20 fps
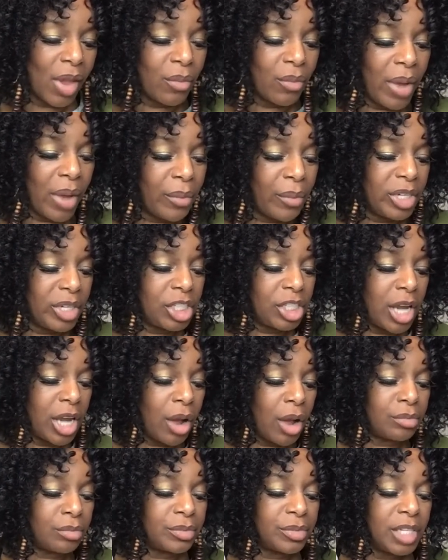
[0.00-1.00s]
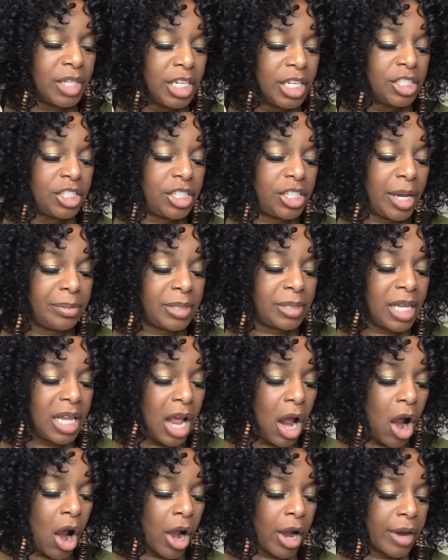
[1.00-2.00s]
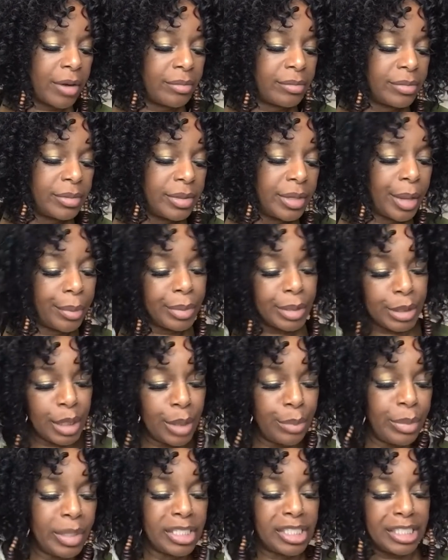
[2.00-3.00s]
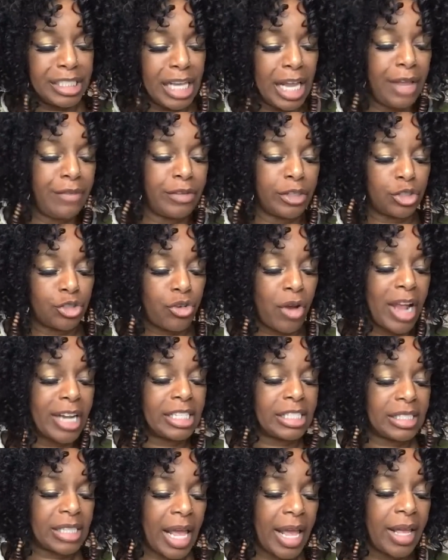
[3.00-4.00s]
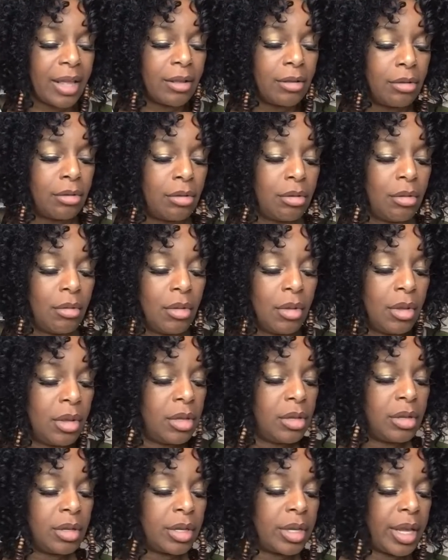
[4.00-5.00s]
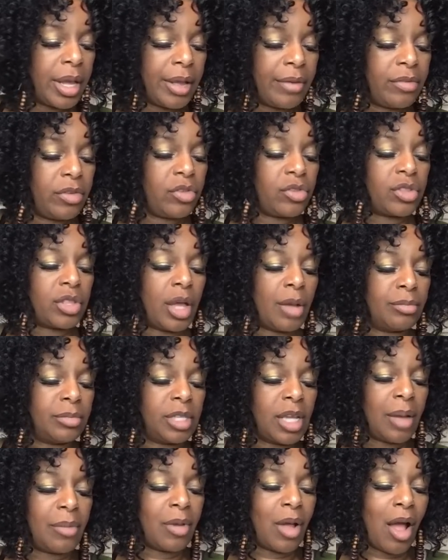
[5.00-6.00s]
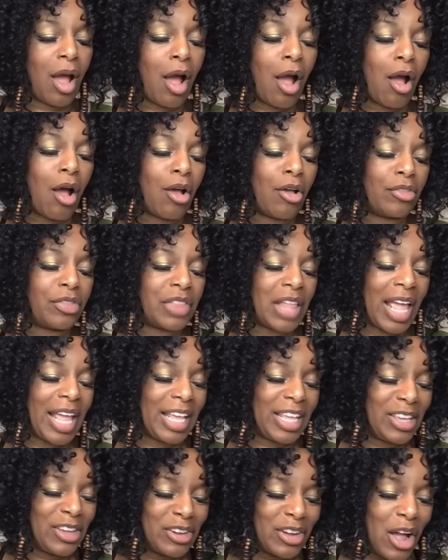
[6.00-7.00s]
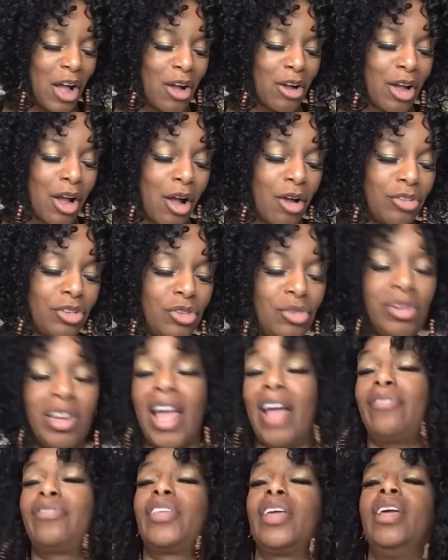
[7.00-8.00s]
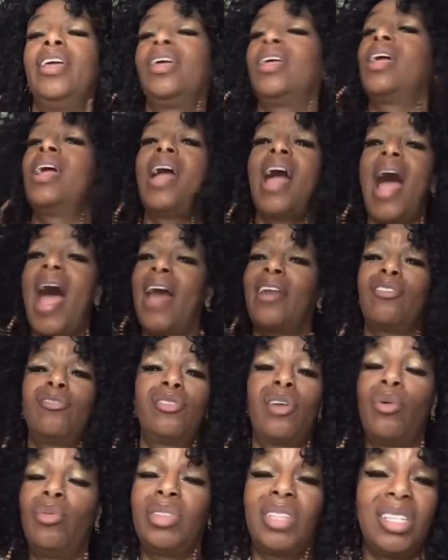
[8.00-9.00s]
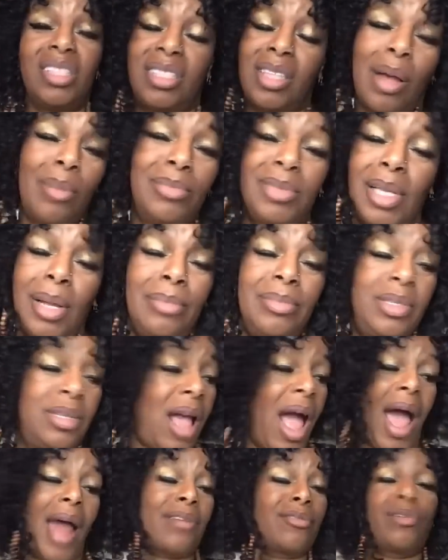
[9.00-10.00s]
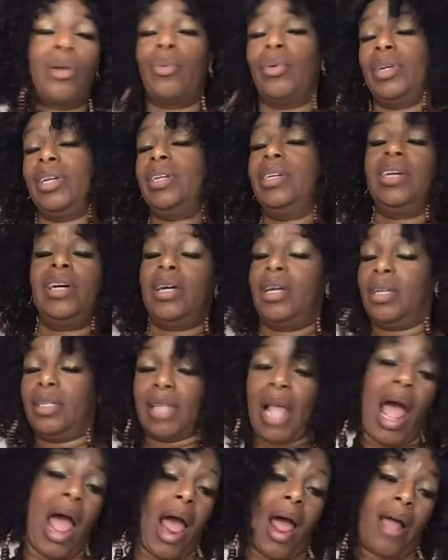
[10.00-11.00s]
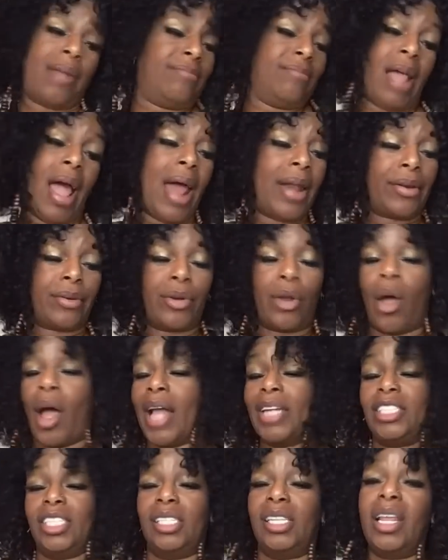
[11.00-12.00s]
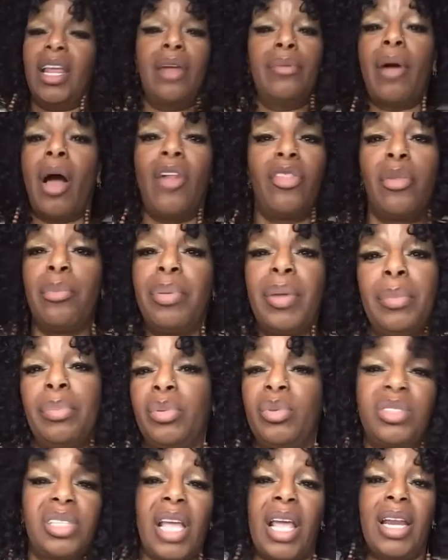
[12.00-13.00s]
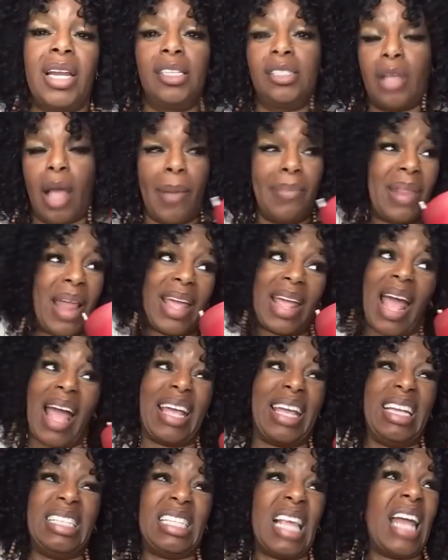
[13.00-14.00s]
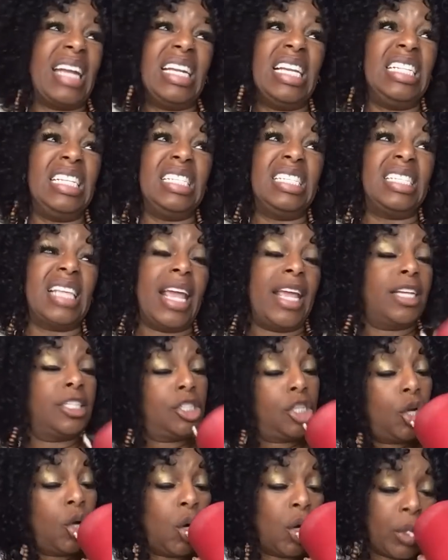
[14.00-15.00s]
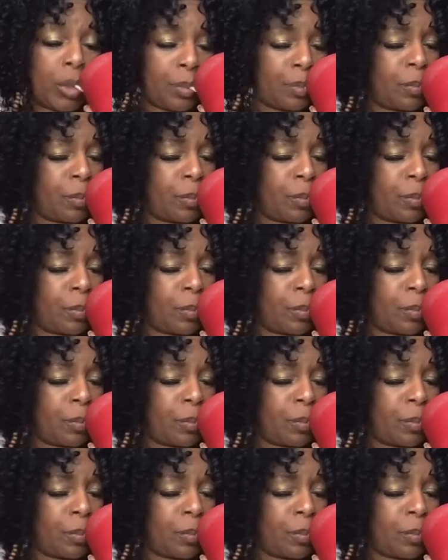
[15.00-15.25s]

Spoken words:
Wait, where'd she go? Gypsy Heart. Let me see Miss Diva trying to say, gave you thumbs up. Oh, thank you, Coco. You left it. I don't know what the thumbs up, I don't know what it does. I don't know. I just hear other people saying it. So I'm like, I guess I need to say it too.